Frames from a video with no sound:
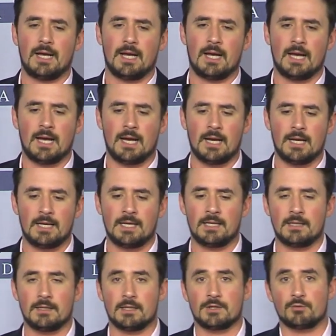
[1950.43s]
uh,
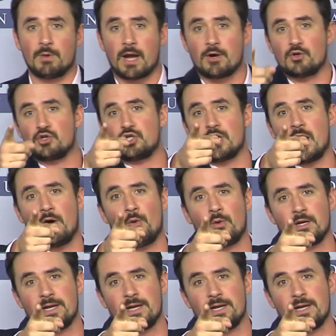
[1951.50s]
and let the record show,